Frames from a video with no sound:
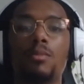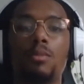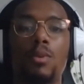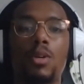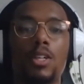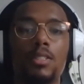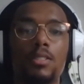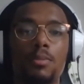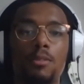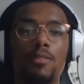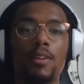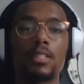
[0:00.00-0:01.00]
was
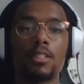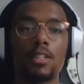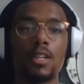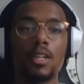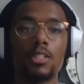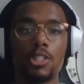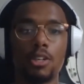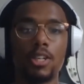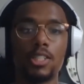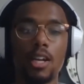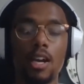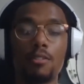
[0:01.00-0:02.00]
Professor Jody
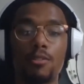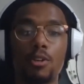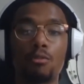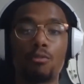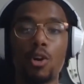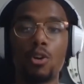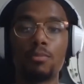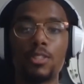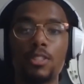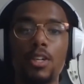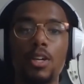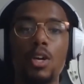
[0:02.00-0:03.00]
Schottenfeld-Romes,